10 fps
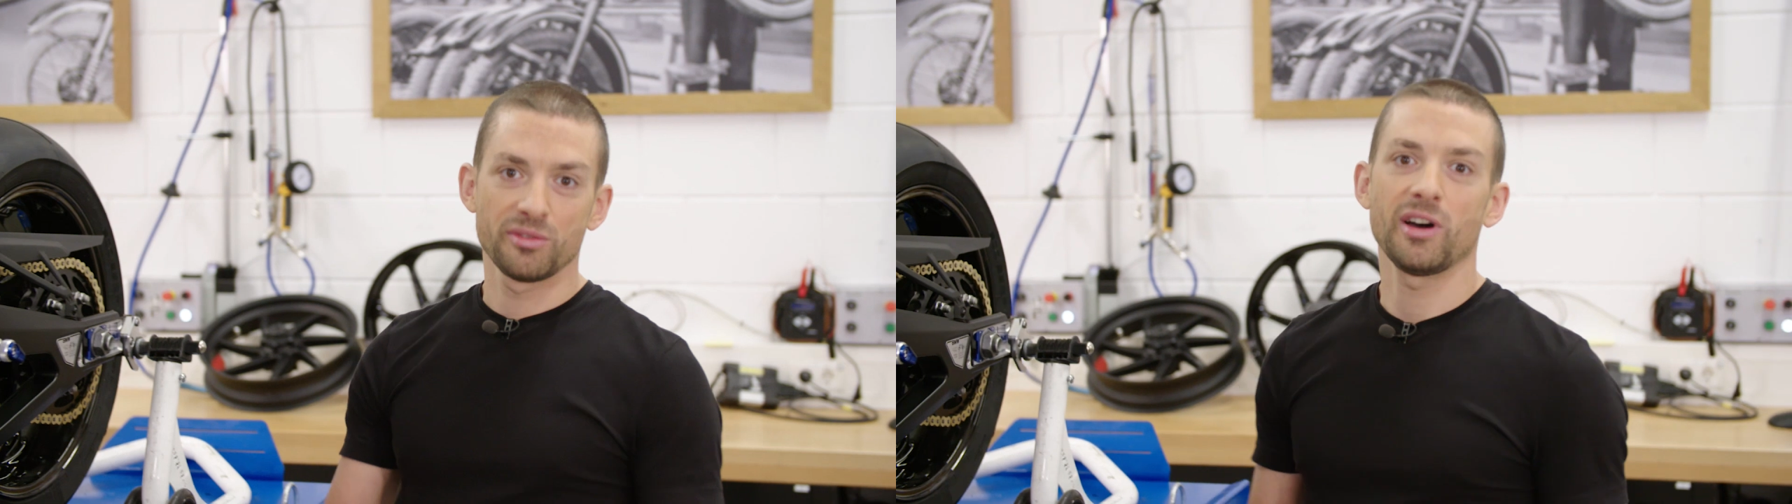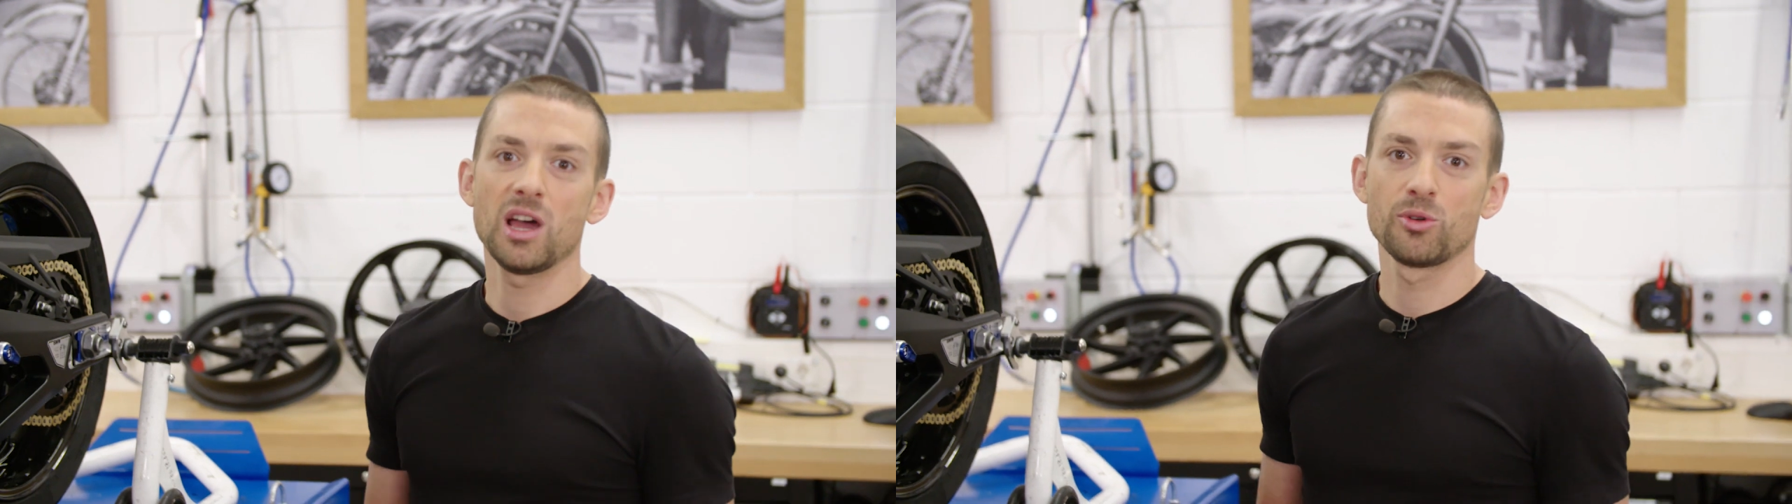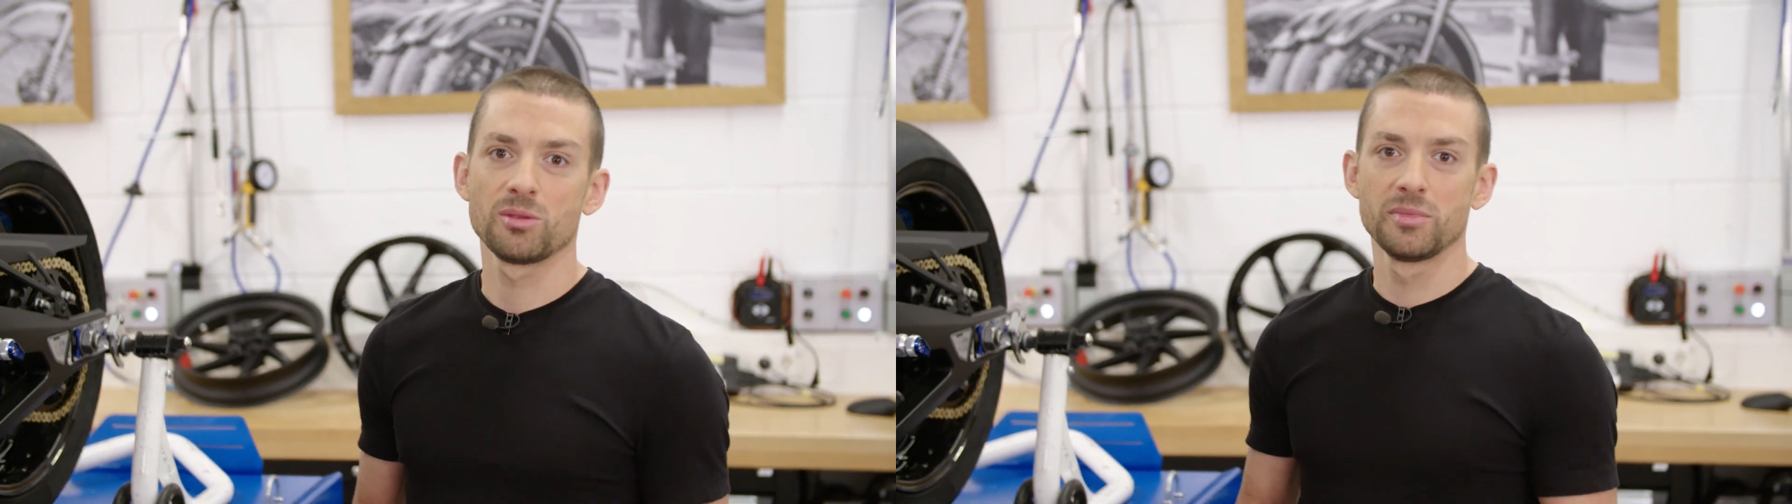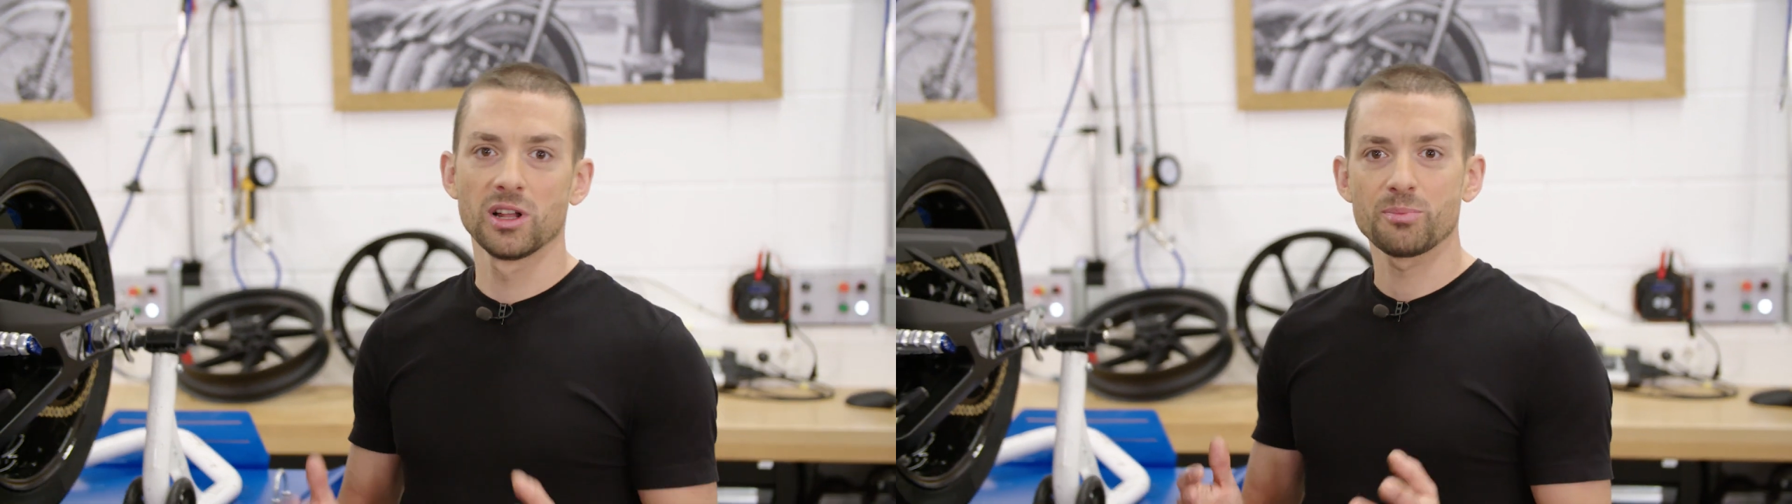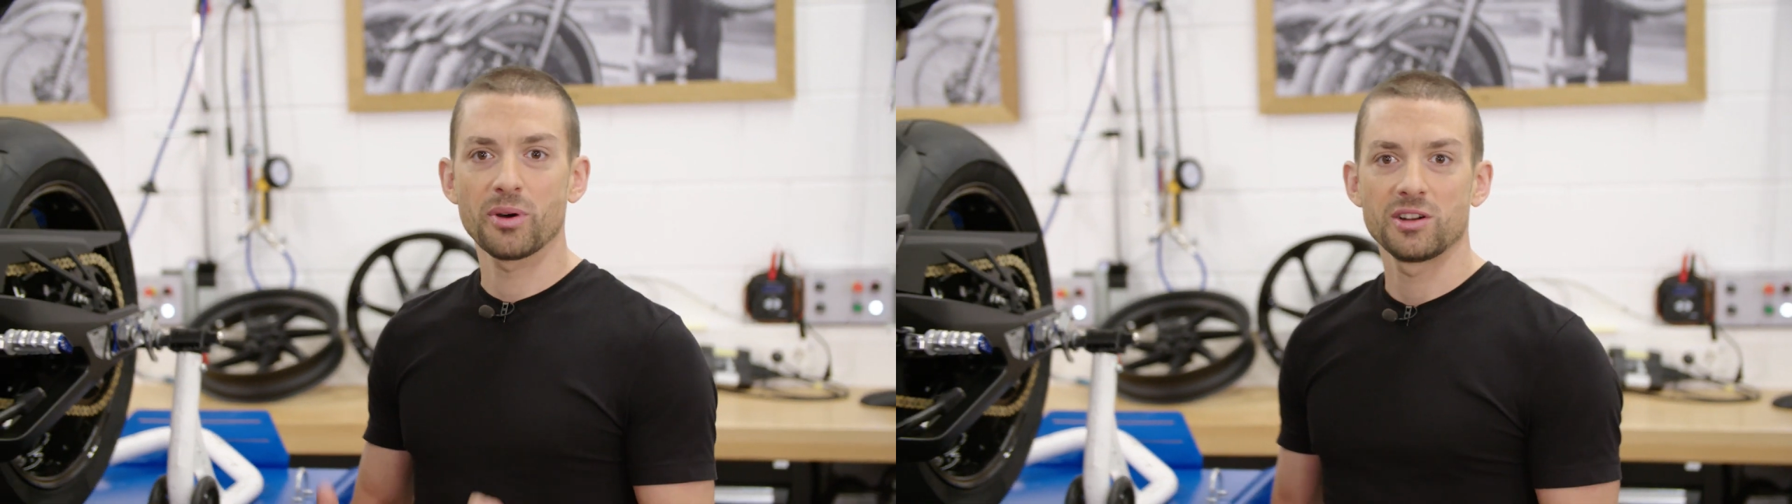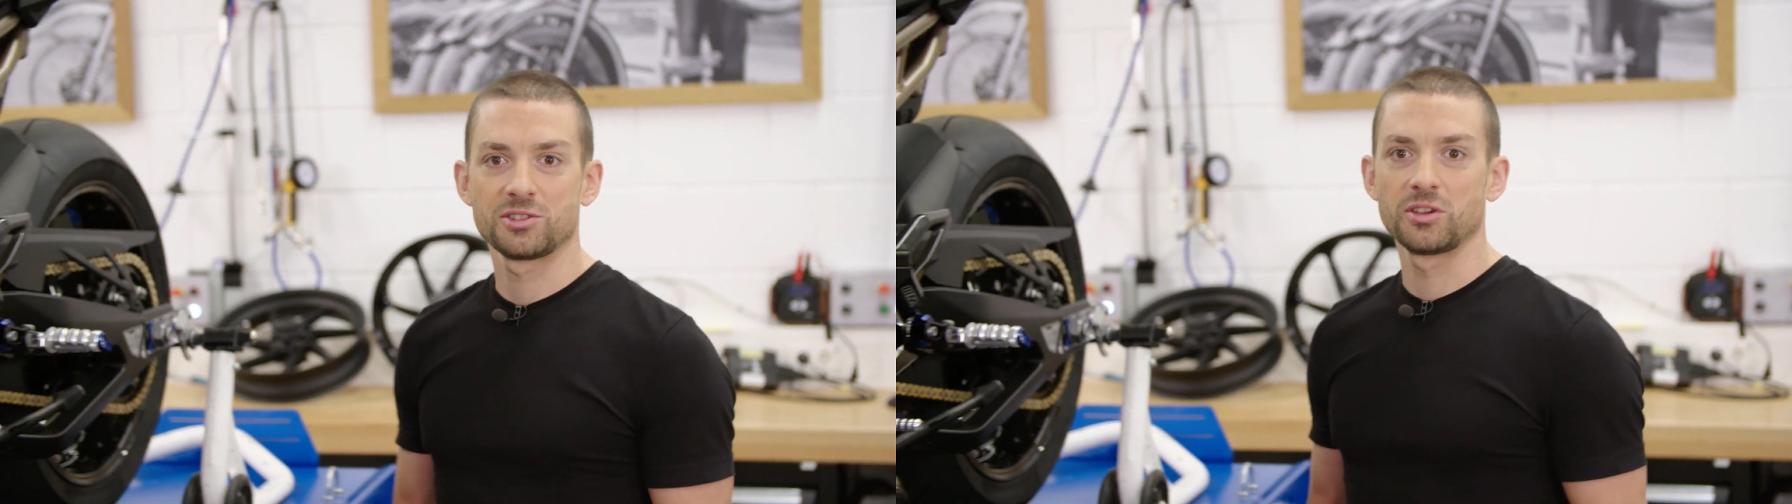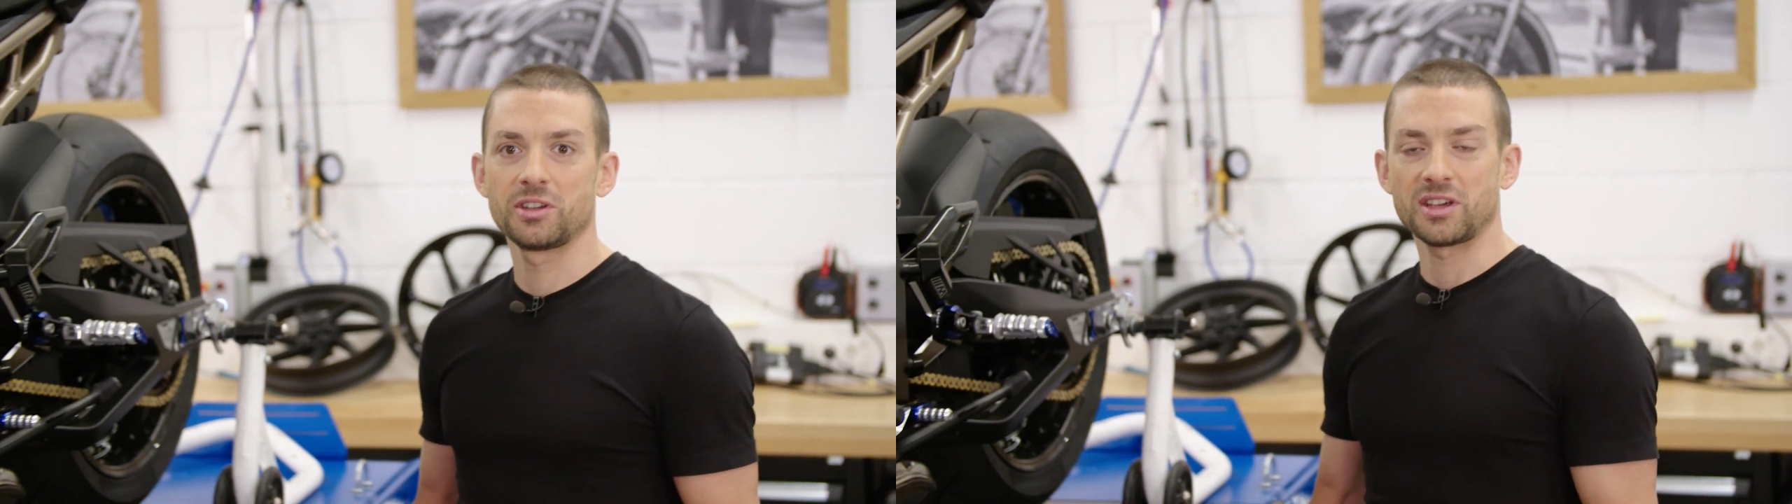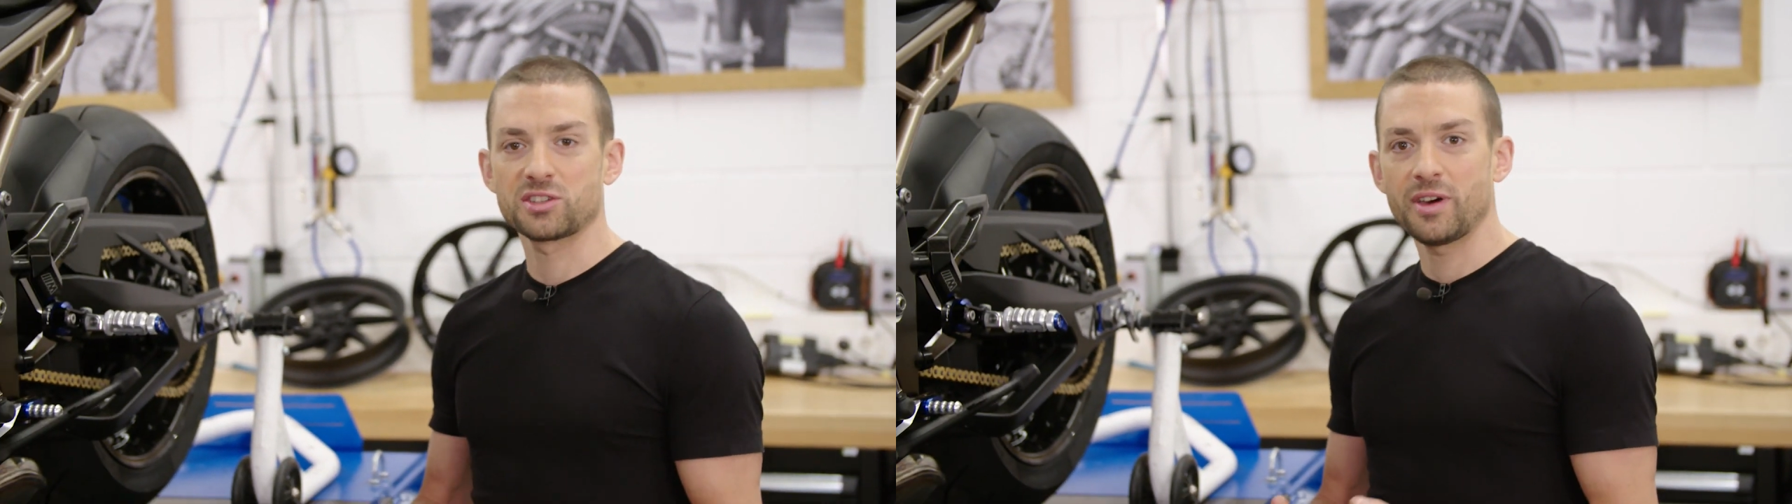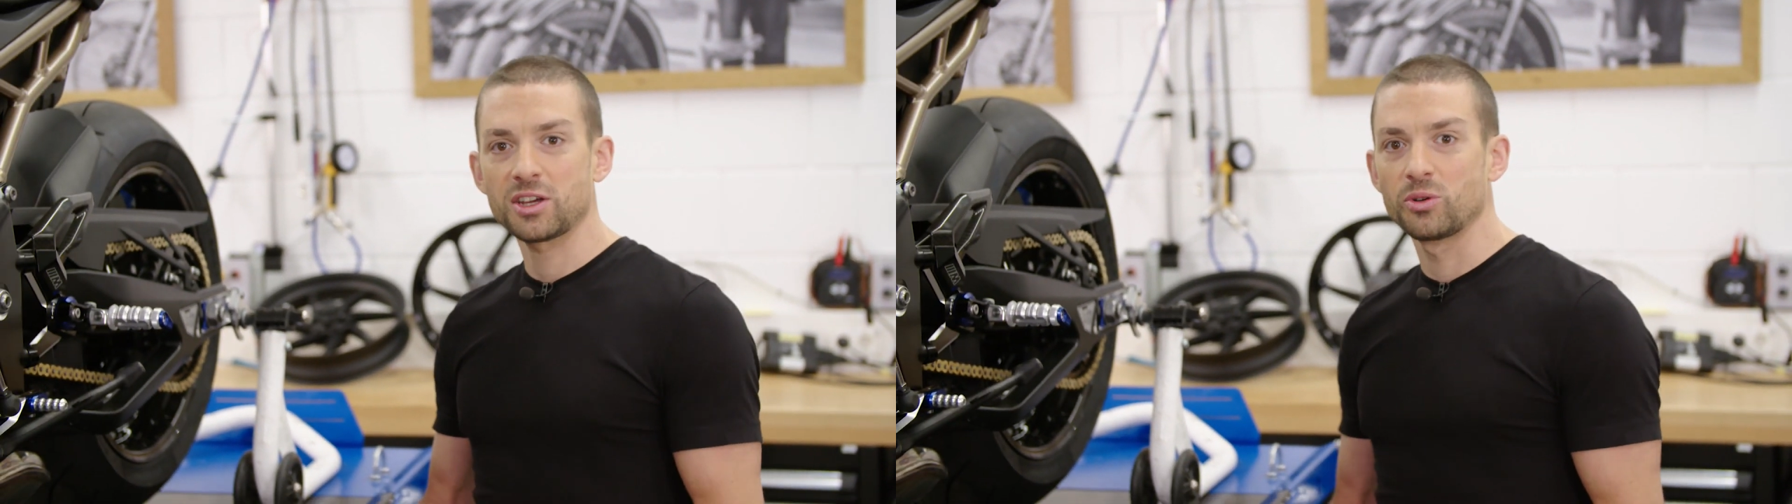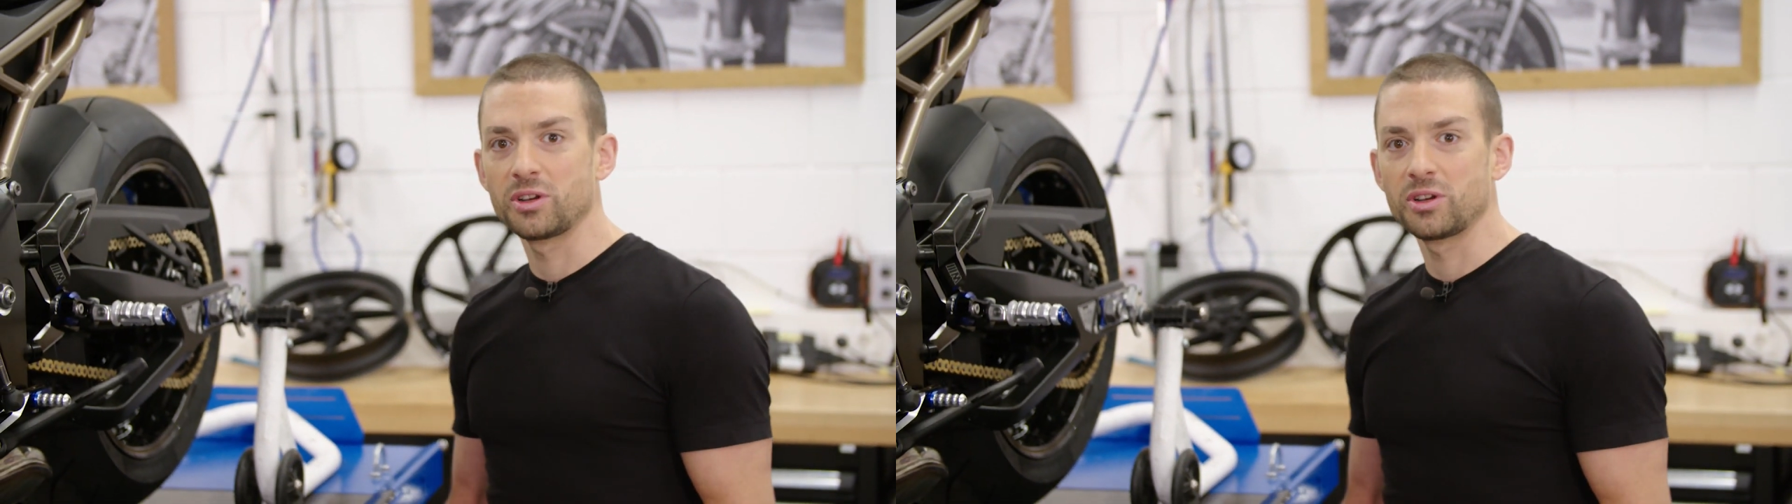fiber and milled parts you can get ex-factory,